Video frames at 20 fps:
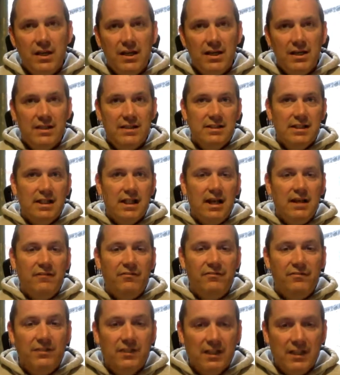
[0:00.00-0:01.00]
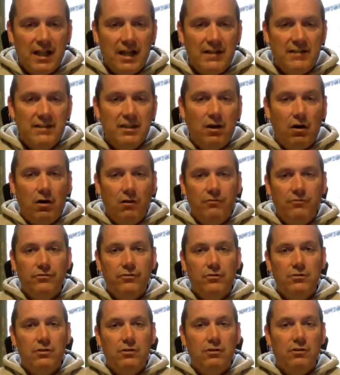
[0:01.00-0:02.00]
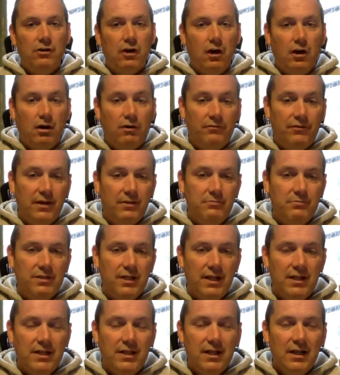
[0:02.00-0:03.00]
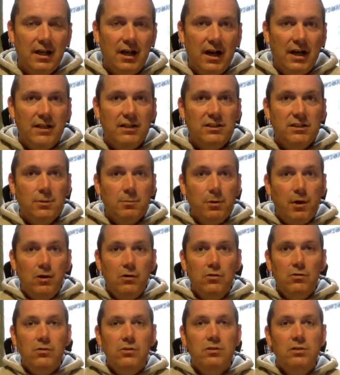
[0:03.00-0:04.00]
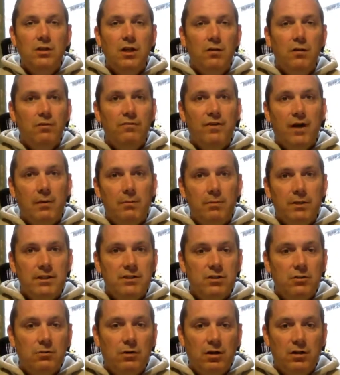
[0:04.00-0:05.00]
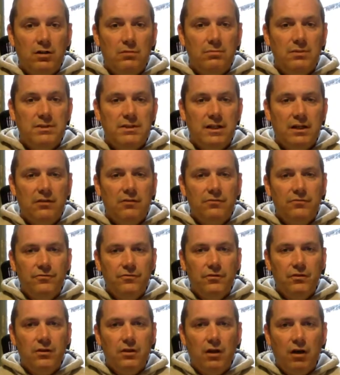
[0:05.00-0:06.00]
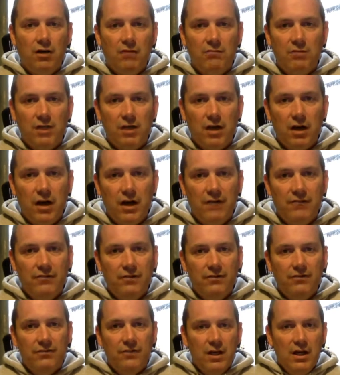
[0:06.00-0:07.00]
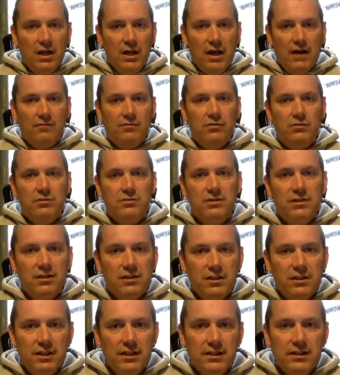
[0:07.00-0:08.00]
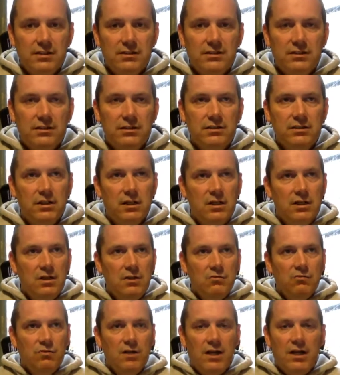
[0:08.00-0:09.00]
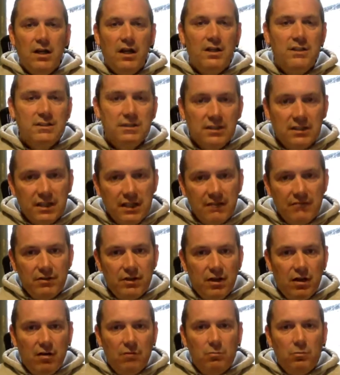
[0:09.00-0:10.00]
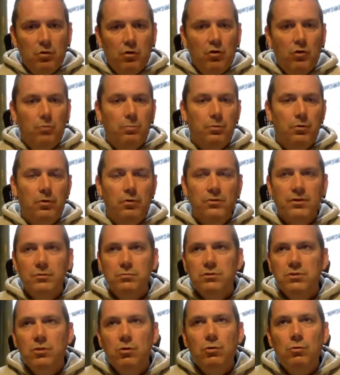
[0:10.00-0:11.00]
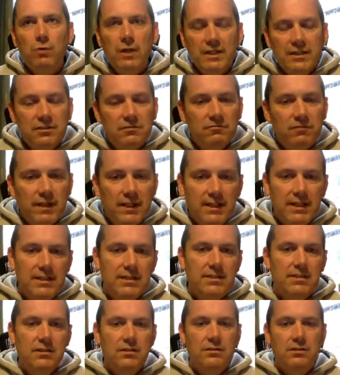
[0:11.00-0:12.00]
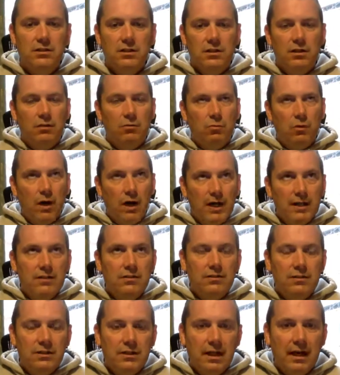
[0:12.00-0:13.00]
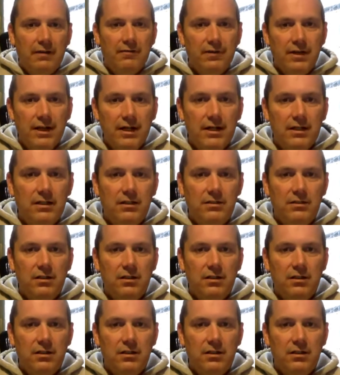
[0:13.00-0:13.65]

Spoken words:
Is the glass half full or half empty? And I suppose, without being too hard on myself, for a lot of my life, I've looked at things and realised I could have a lot more, but there was always a reason, why I couldn't have it.